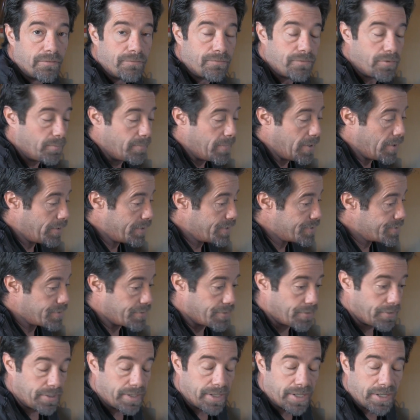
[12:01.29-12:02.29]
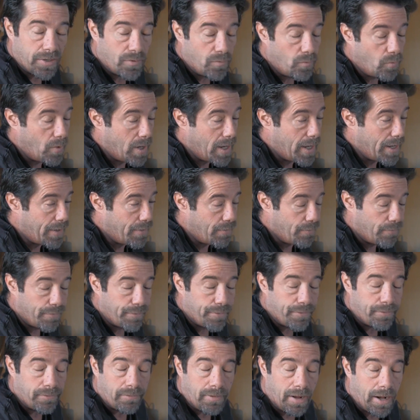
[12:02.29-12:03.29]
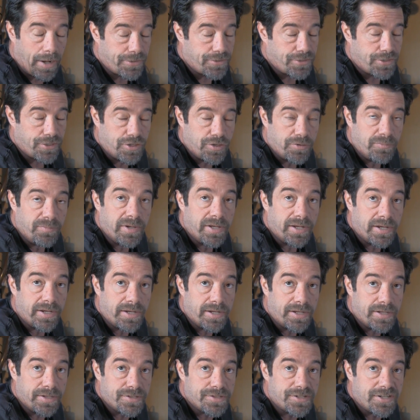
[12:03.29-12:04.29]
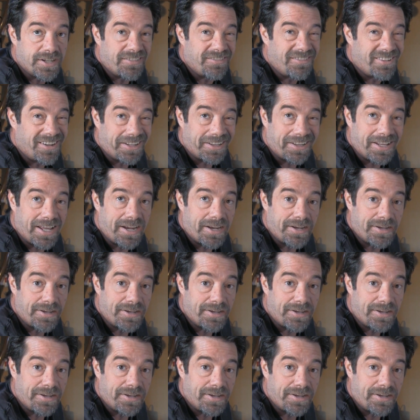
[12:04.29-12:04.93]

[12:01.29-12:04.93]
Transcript: from areas that they're going to get wet or lots of humidity and stuff like that.